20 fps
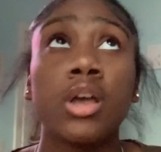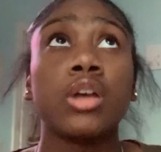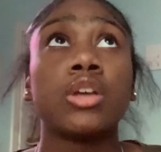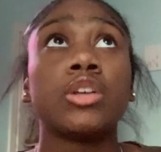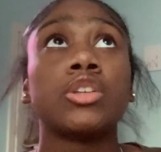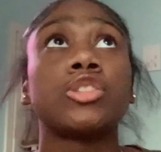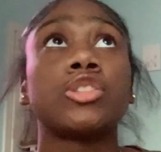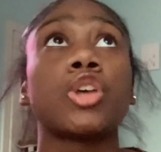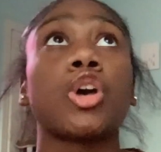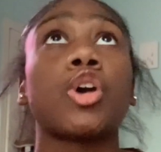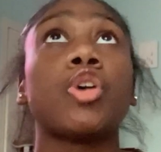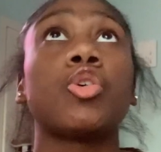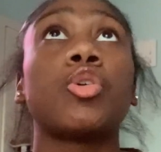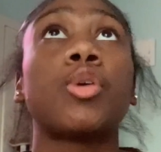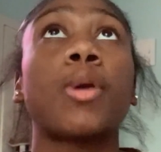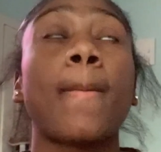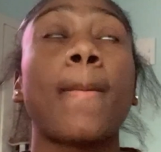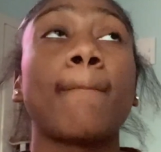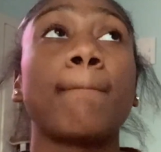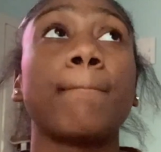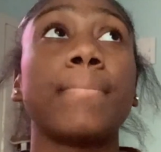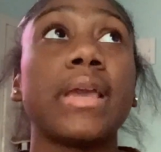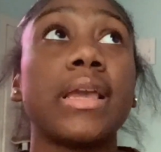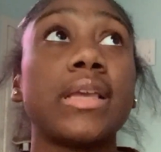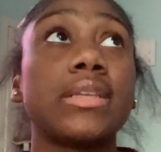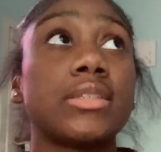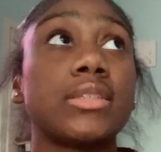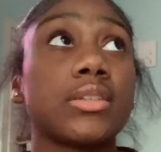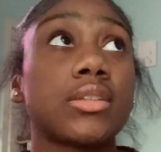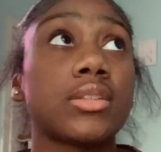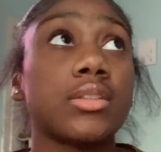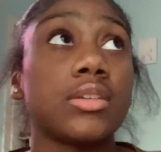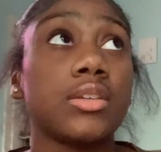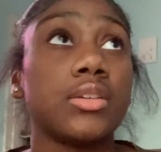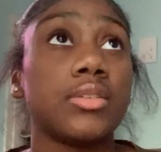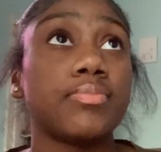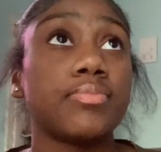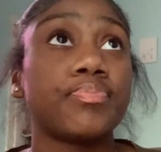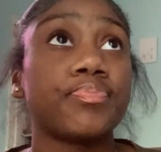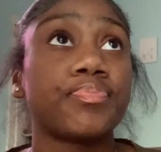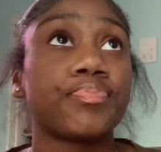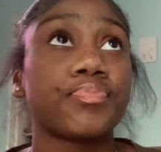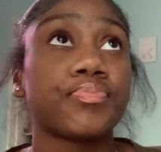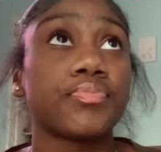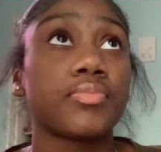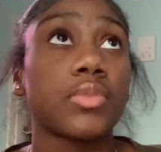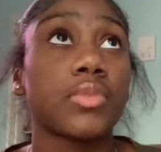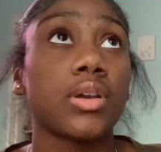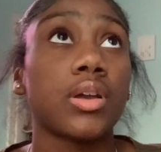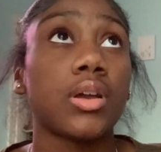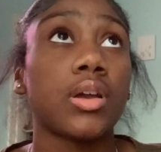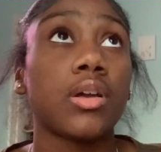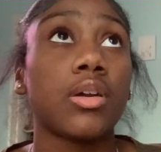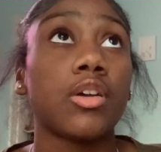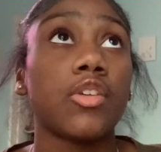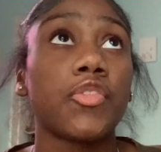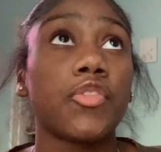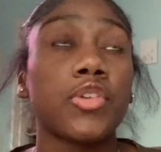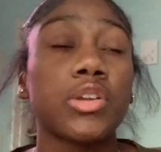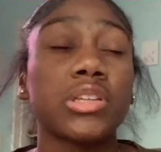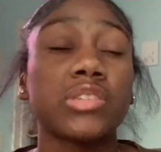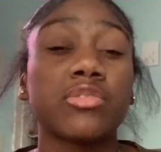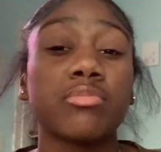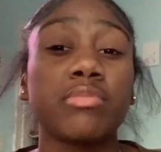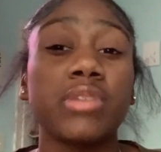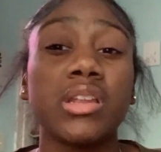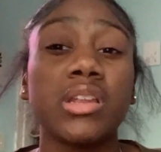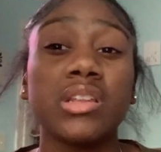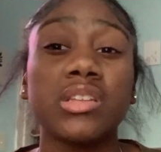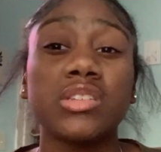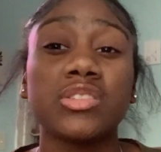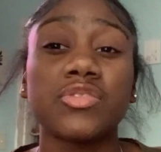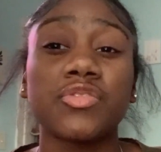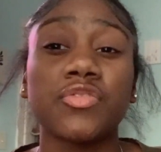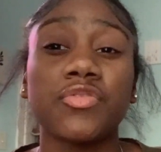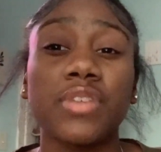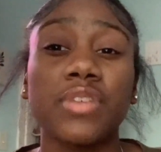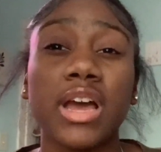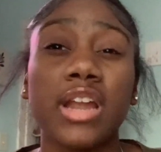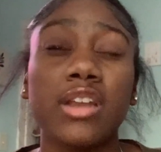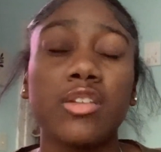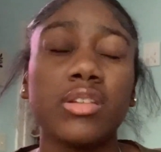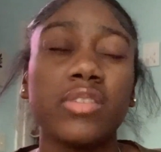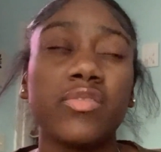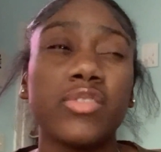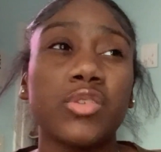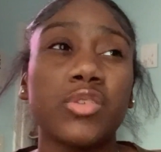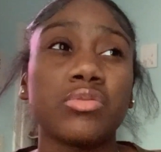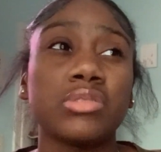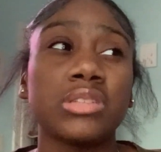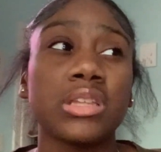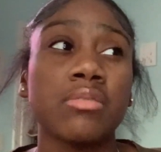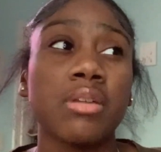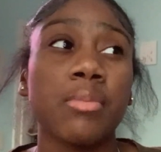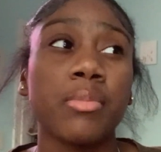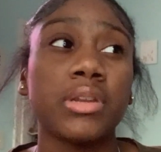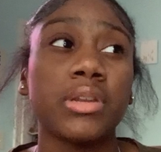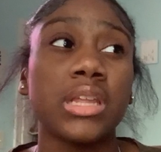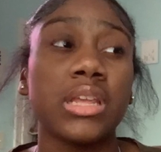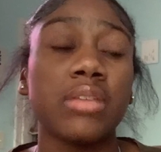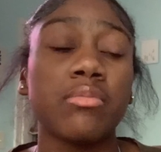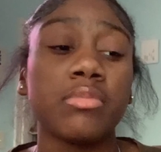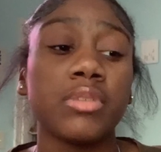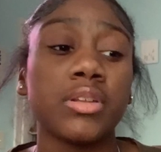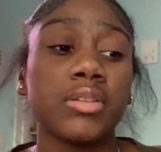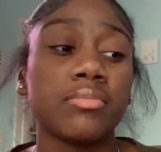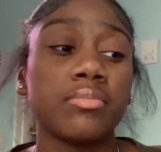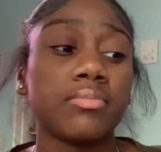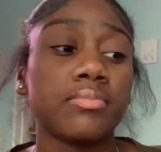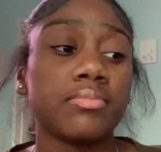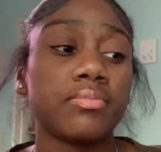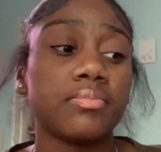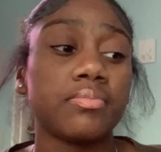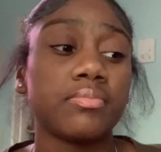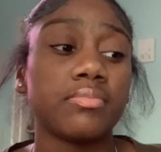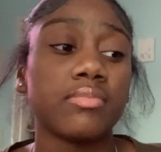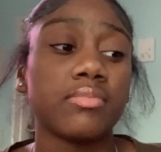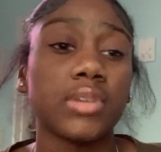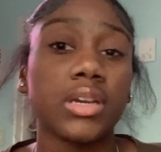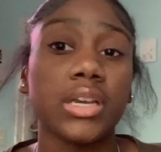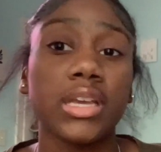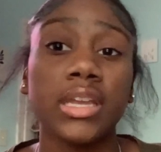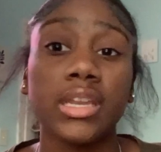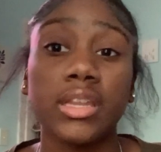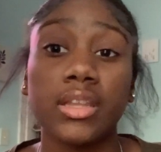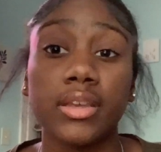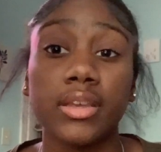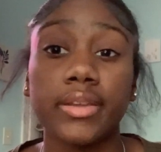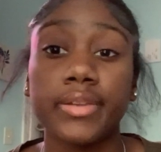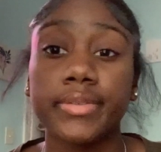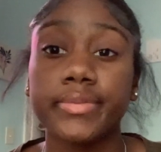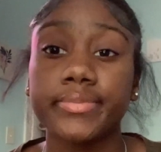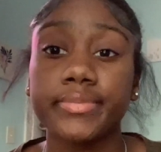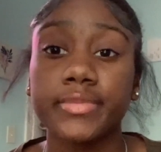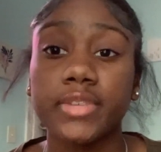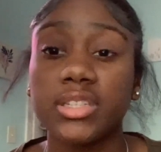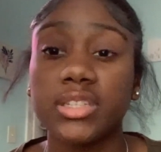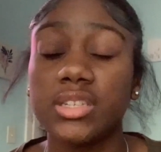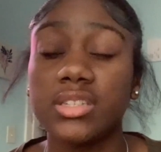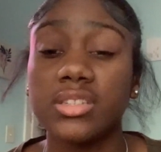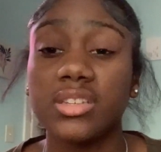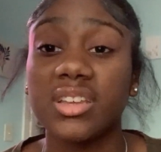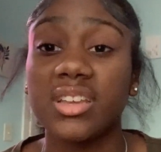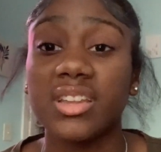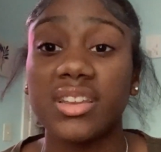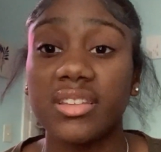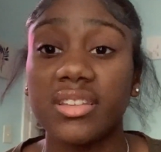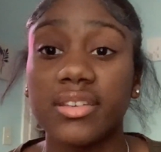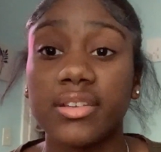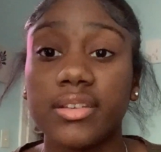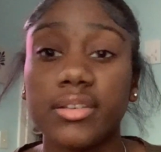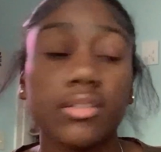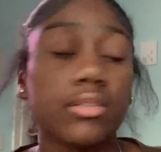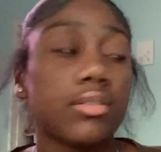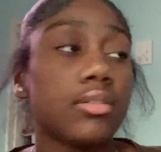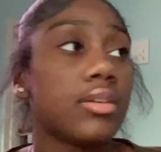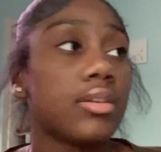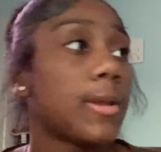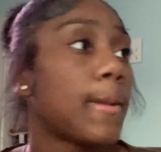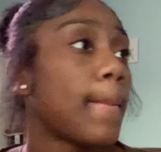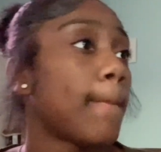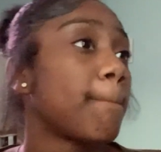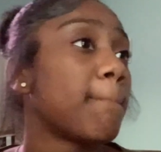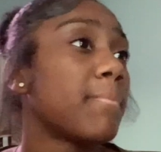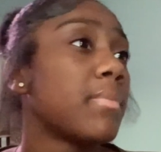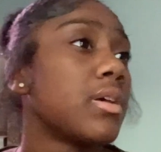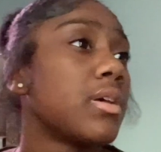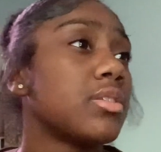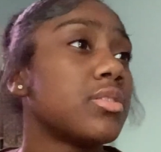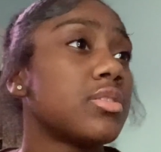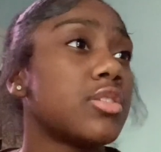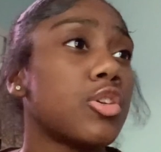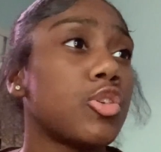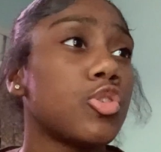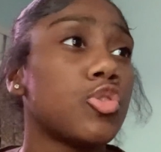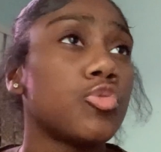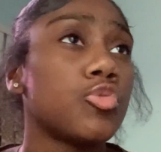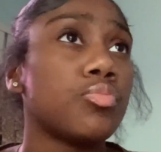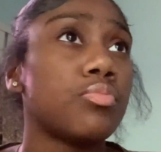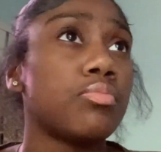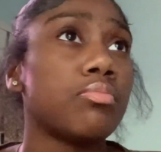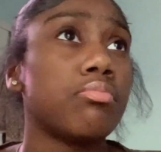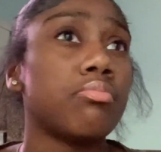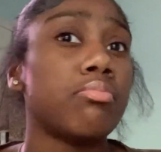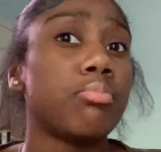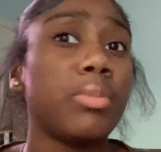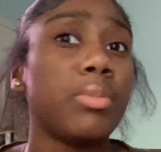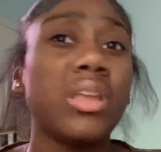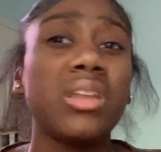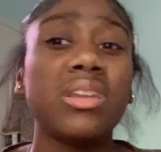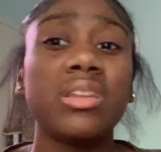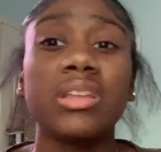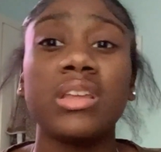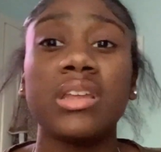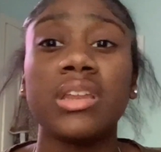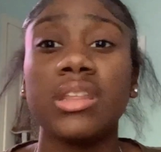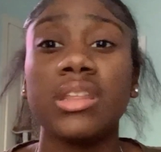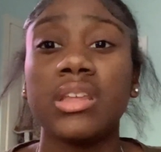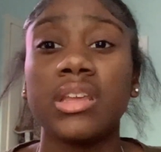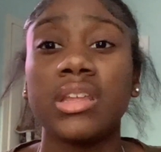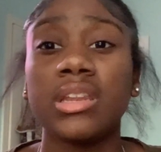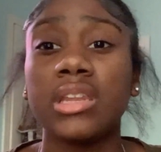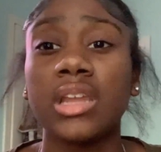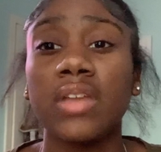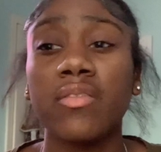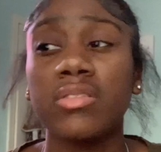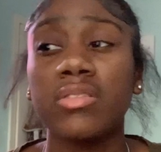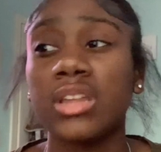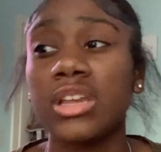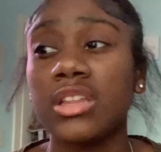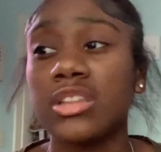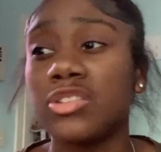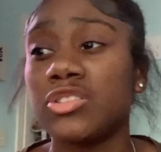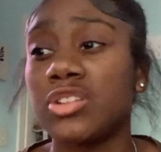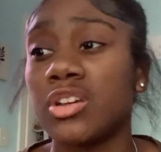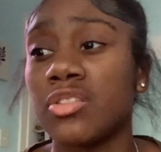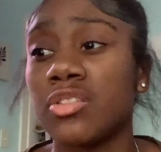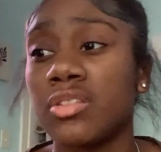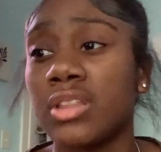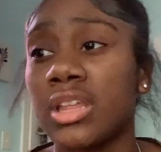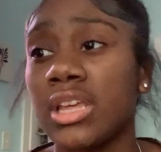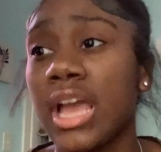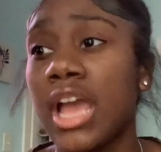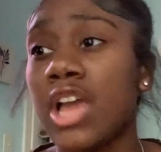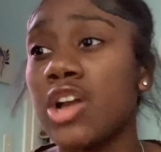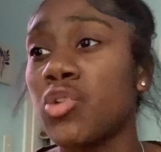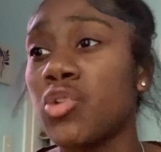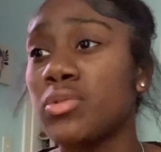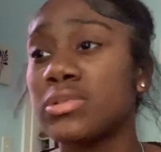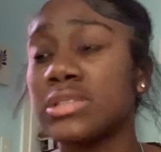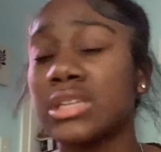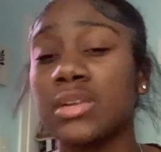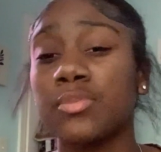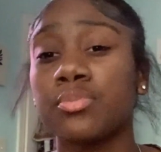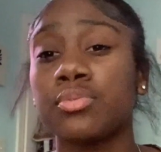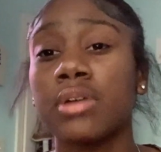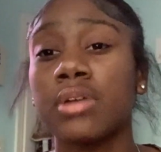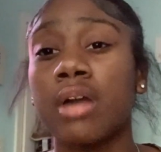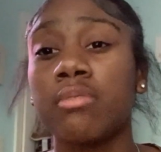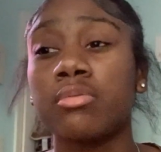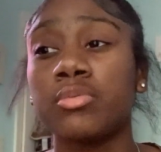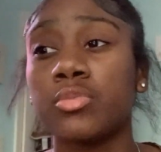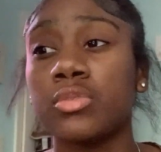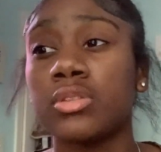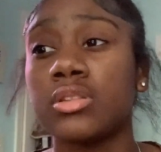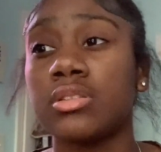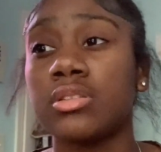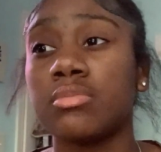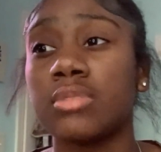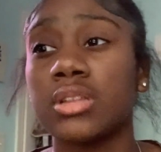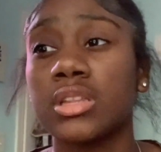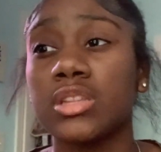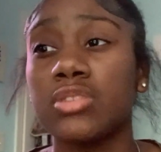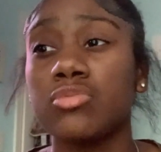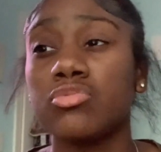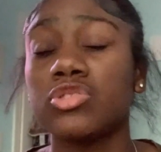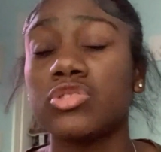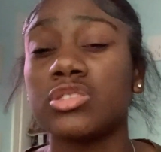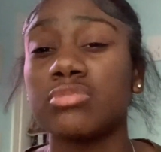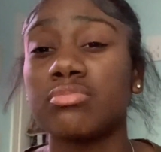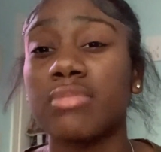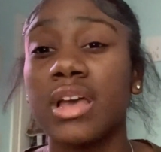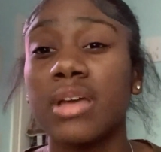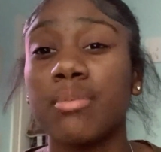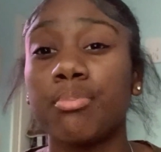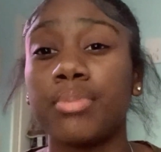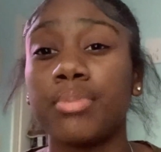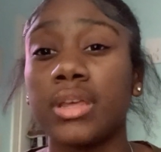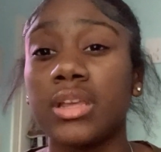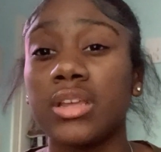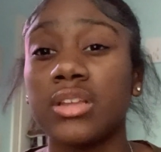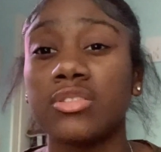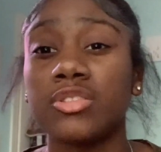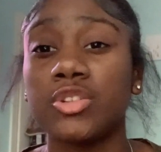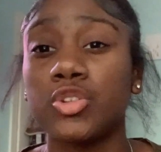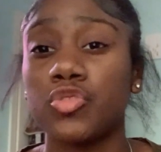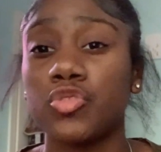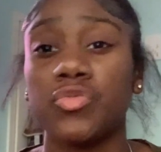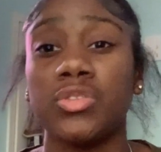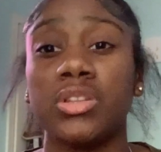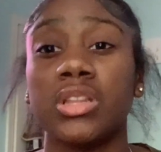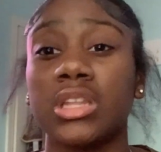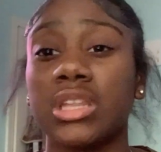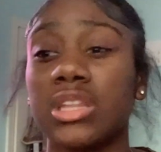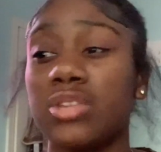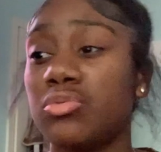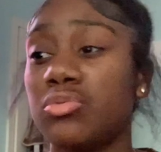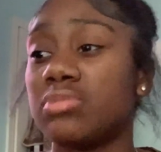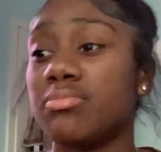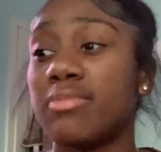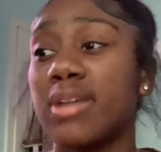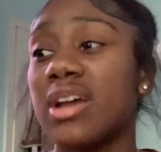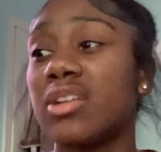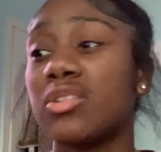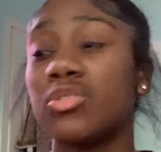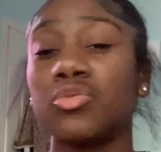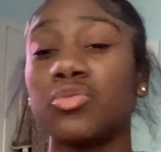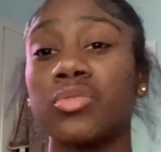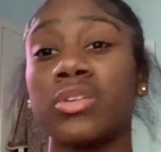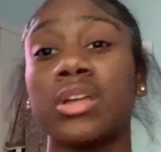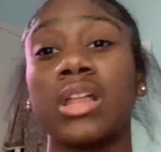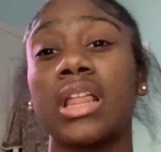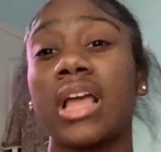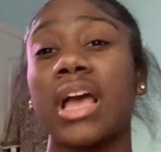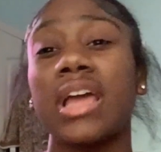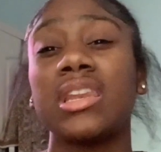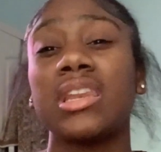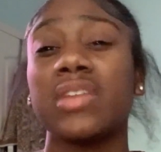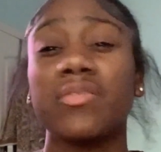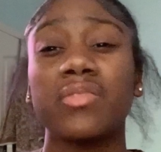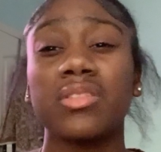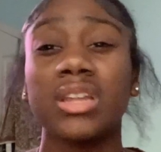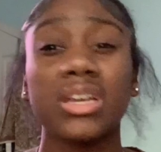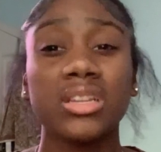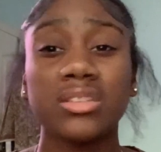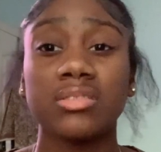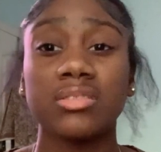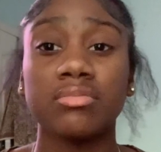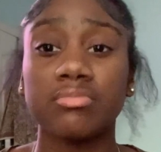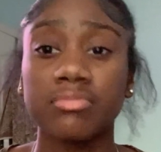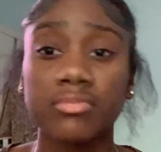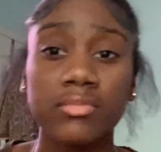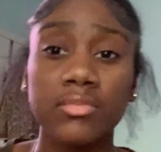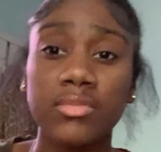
So basically, first for me, this, I don't even know his name. I'm gonna name him Idiot because he's an idiot. So me and Idiot never liked each other. Like I always had a problem with him. Like he was just mad big and doofy. Like he was mad annoying. I, I never liked him.